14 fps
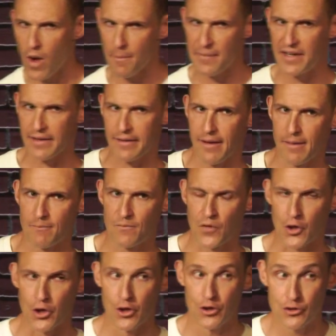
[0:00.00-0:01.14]
me to come
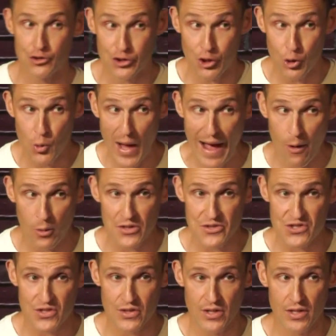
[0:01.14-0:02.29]
for two hours
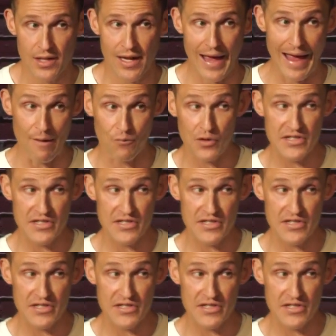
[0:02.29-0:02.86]
every